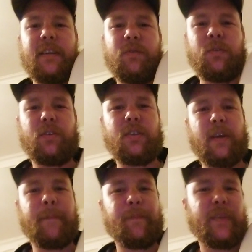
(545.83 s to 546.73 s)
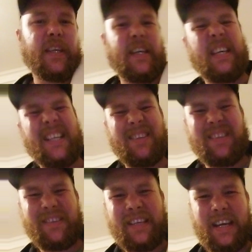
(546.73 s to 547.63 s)
in order to
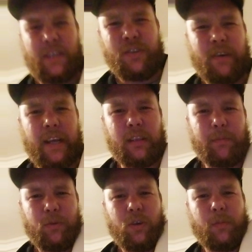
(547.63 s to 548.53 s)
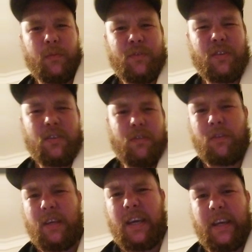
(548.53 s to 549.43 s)
kind of counteract the problems that you
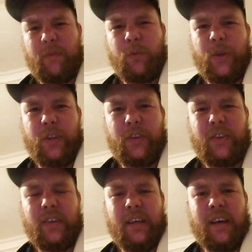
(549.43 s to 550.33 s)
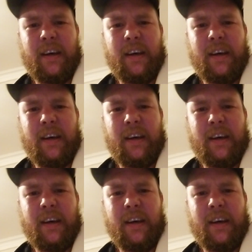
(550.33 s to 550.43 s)
get with